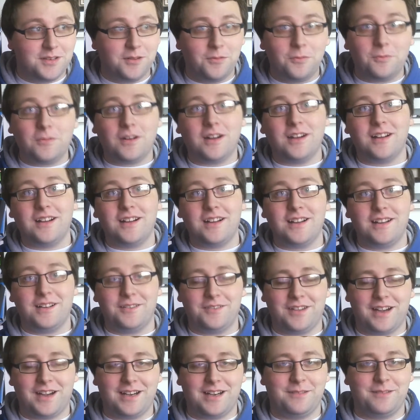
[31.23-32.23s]
What?
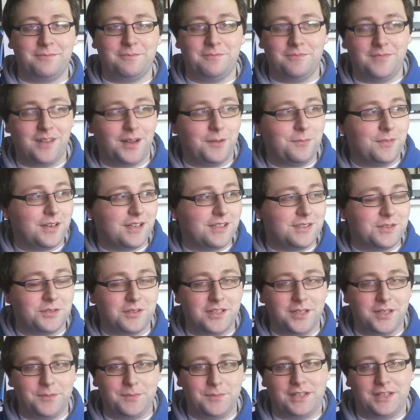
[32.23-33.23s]
Random. I'm gonna
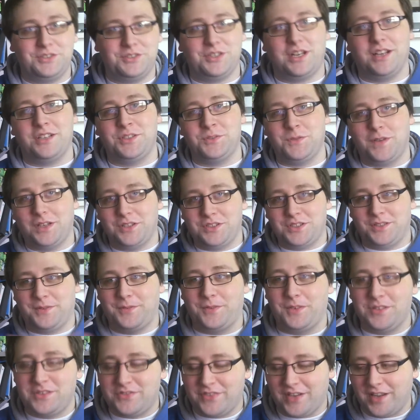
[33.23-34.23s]
totally make Josh watch the
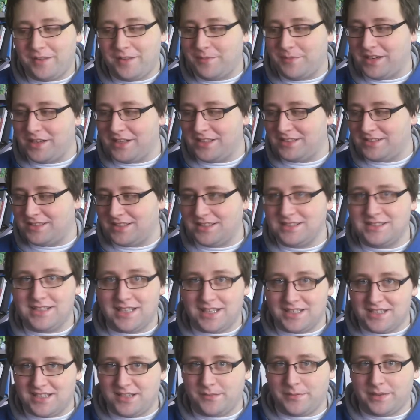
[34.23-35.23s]
first 5 minutes, because
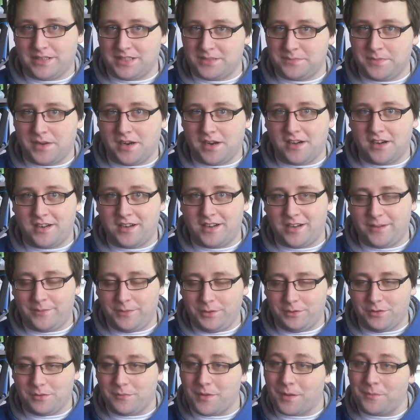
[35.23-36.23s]
that's the best part, if
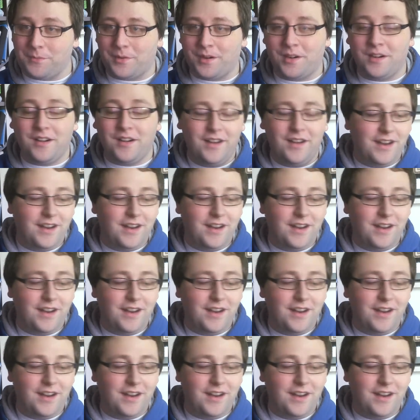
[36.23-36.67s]
you remember.